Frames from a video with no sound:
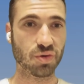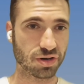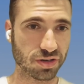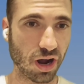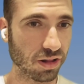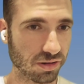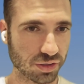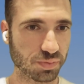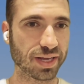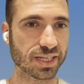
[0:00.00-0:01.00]

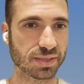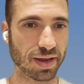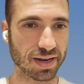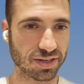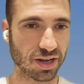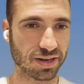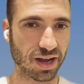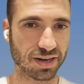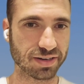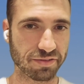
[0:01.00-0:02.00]
dollars being spent
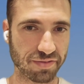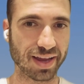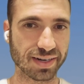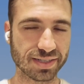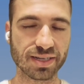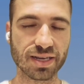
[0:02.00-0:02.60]
on defense.